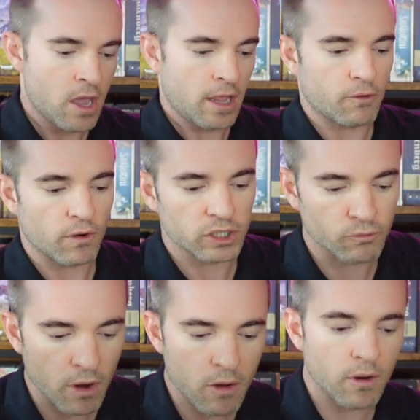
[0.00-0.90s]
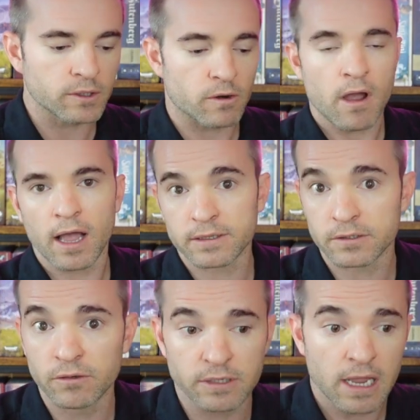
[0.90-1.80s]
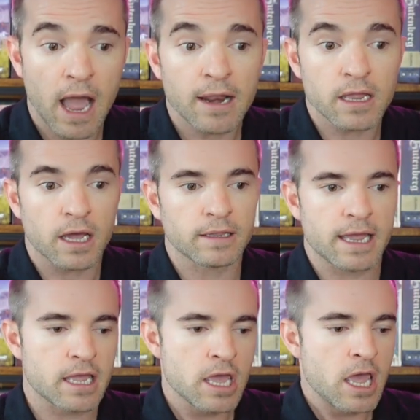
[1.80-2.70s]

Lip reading: like Russian Railroads or Hansa Teutonica, like